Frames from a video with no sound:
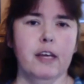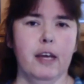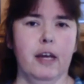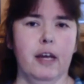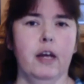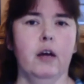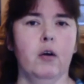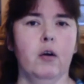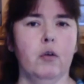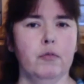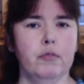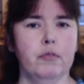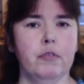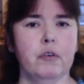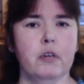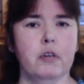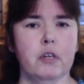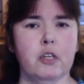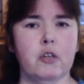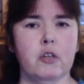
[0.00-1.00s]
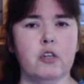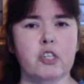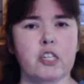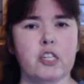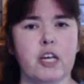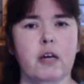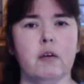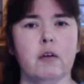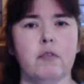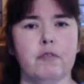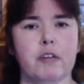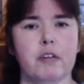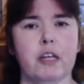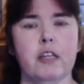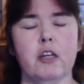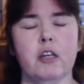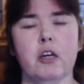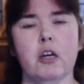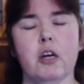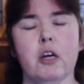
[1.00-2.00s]
take care of
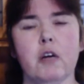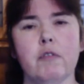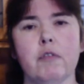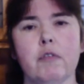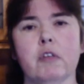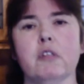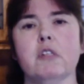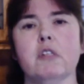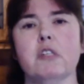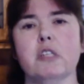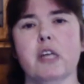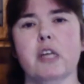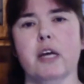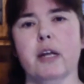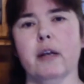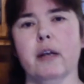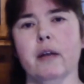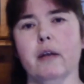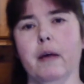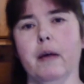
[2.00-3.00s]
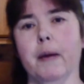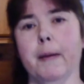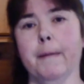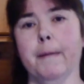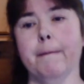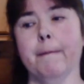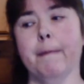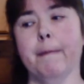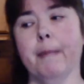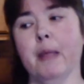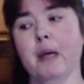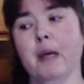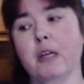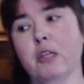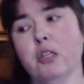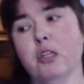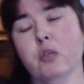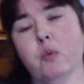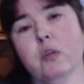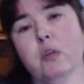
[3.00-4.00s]
yourself and your loved ones, and
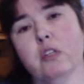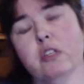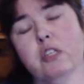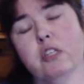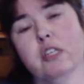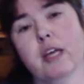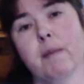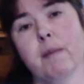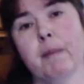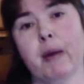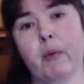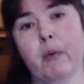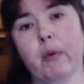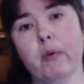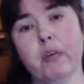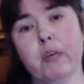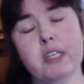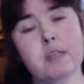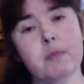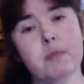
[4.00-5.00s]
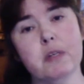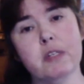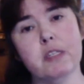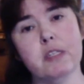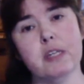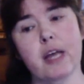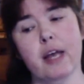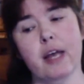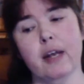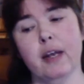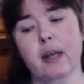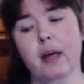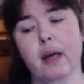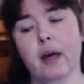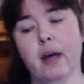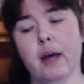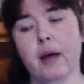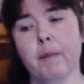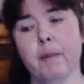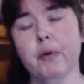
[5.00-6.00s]
just wanted to say Merry Christmas,
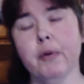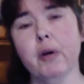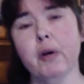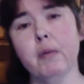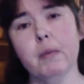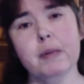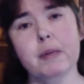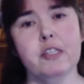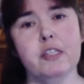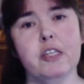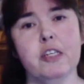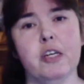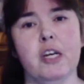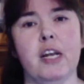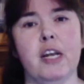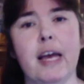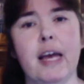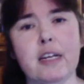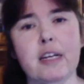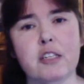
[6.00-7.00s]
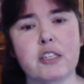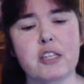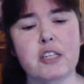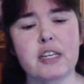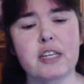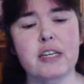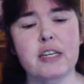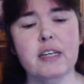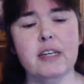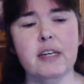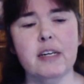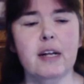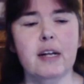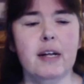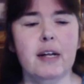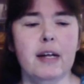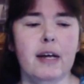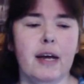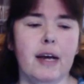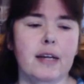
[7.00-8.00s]
and probably see you next
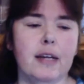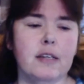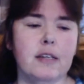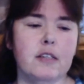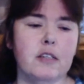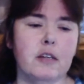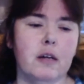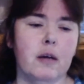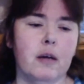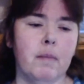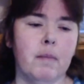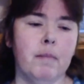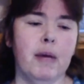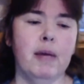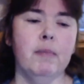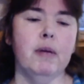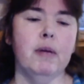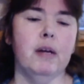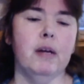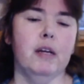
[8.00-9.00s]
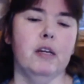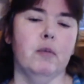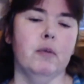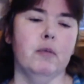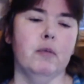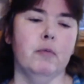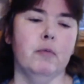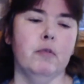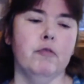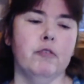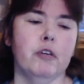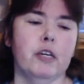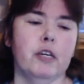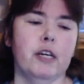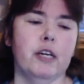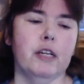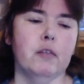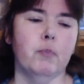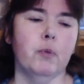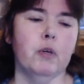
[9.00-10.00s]
year, and maybe a little bit
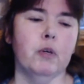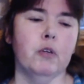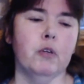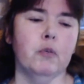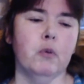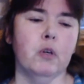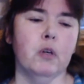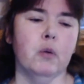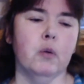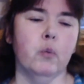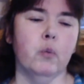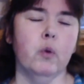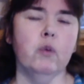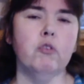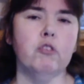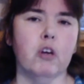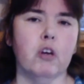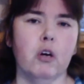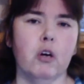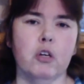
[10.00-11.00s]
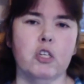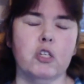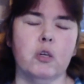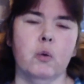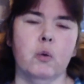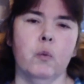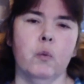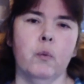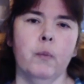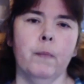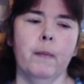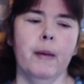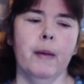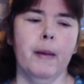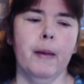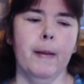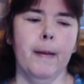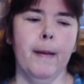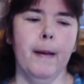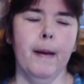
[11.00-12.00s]
before that, but we'll talk soon.